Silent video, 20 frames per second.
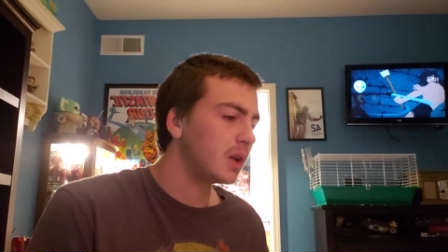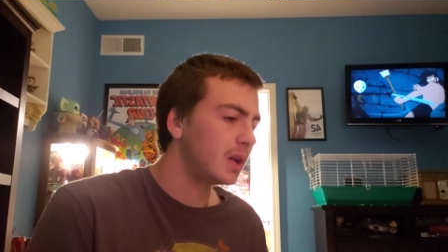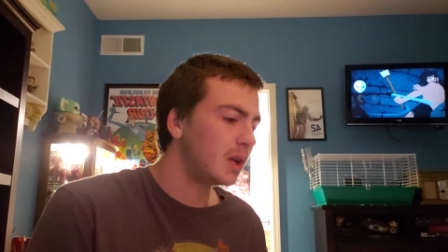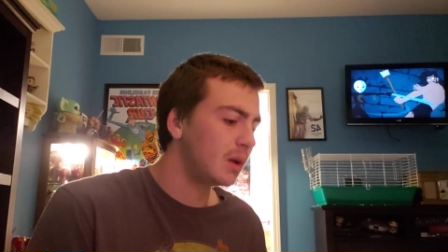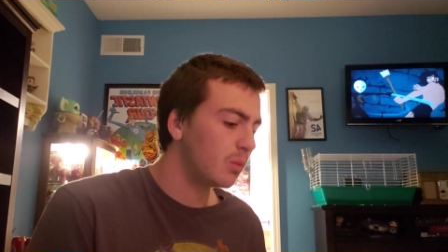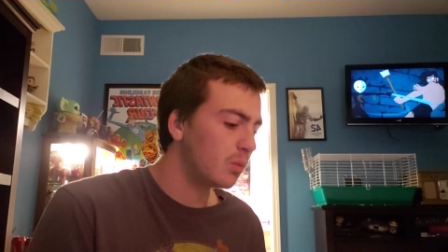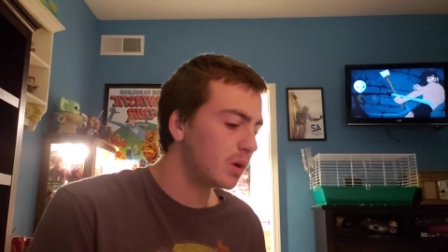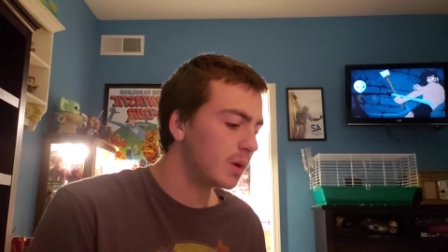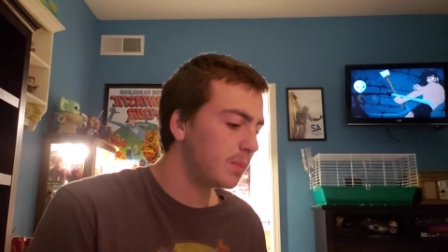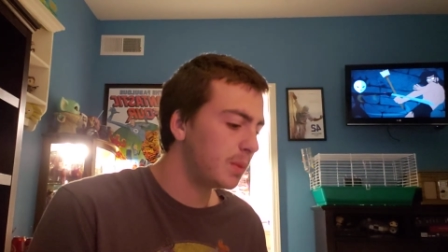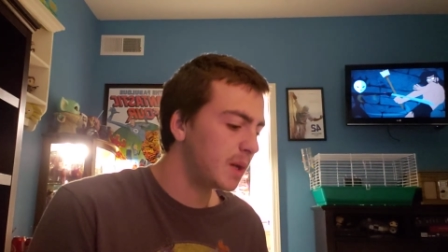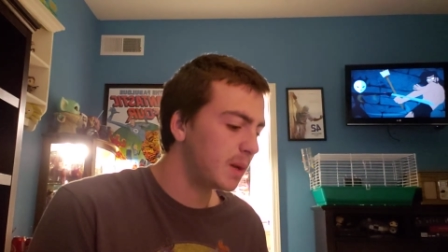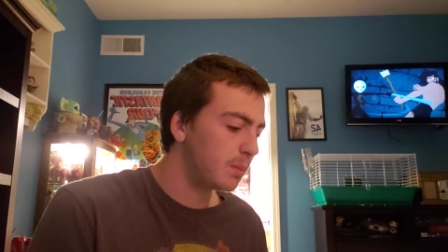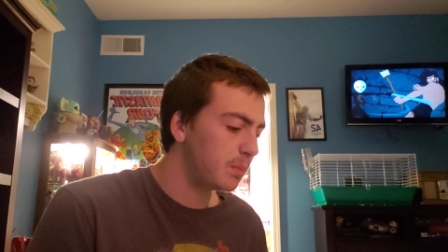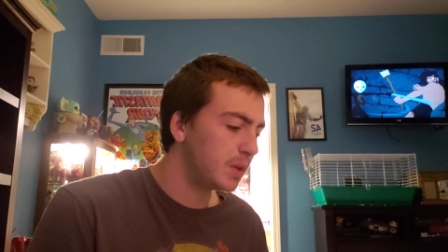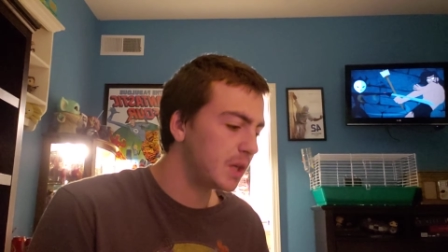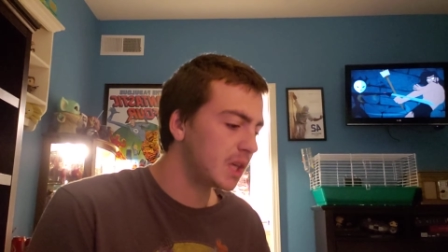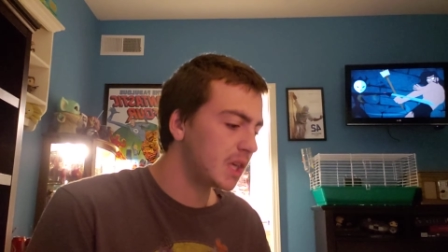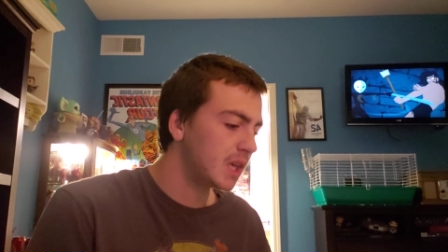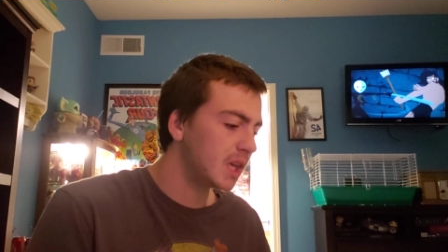and it would have been a
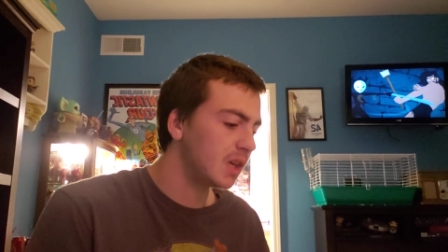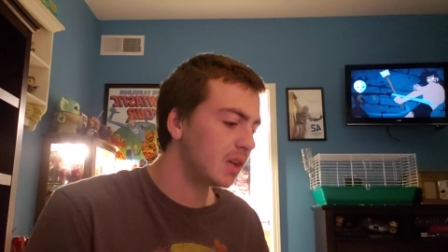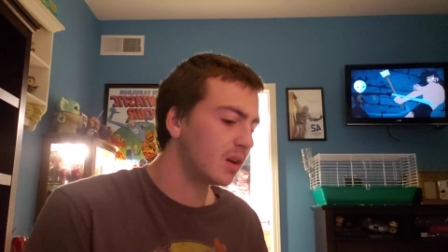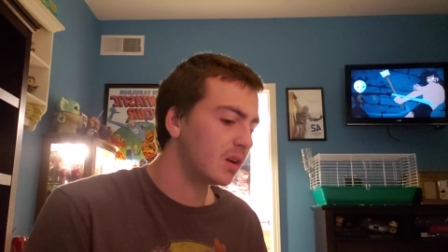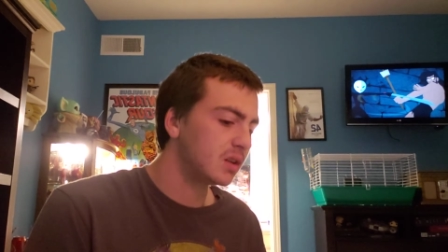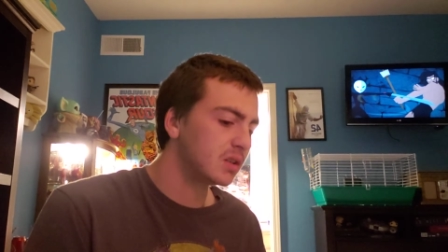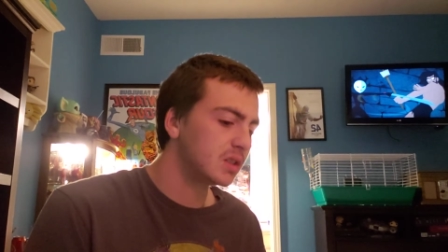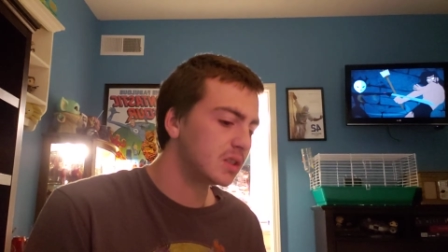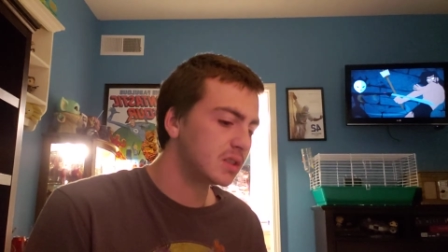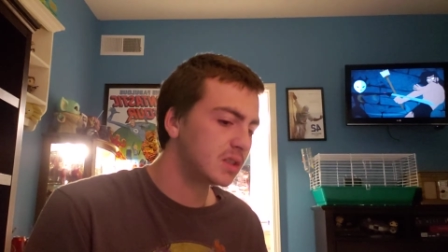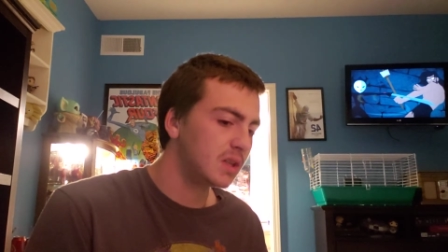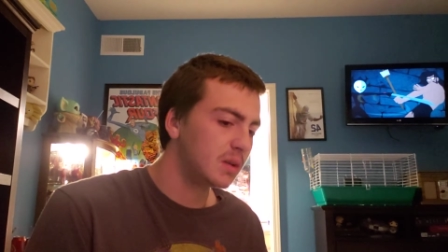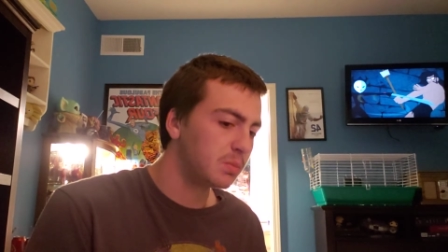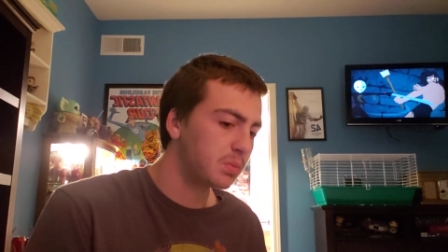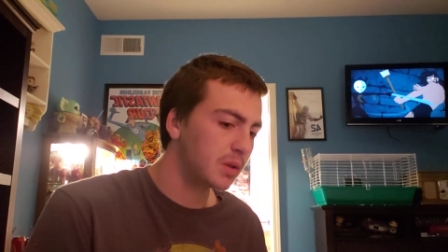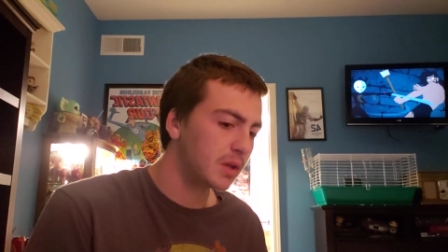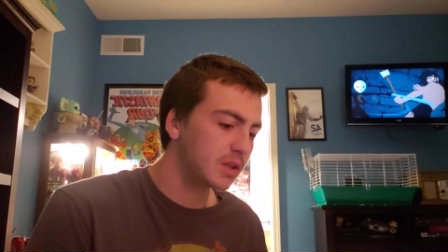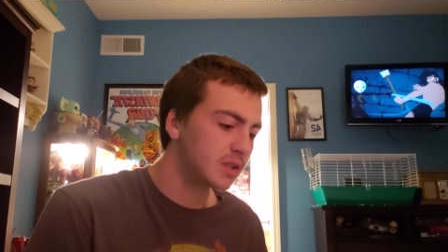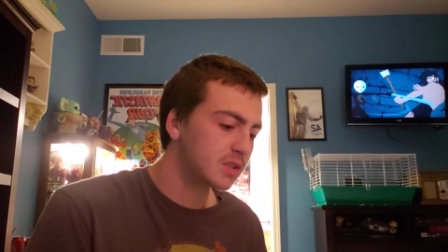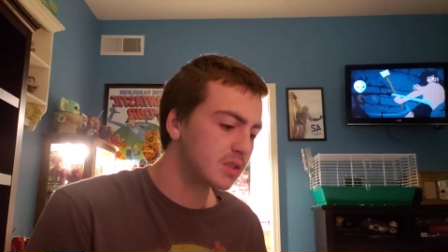big hit on Disney
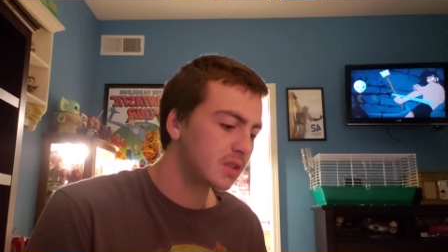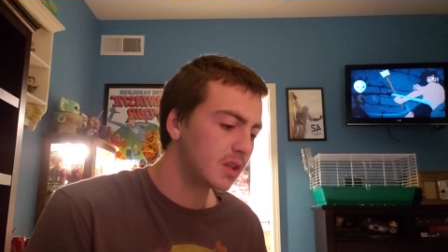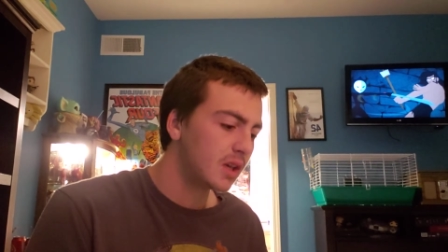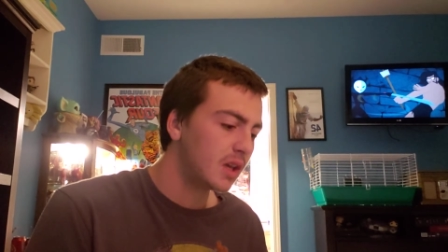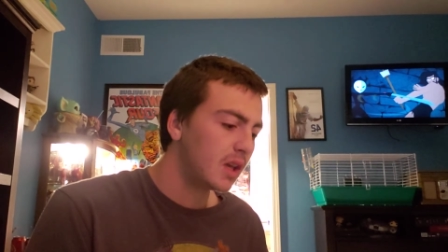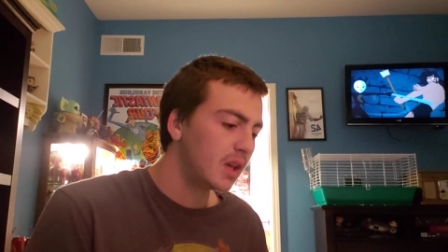Plus.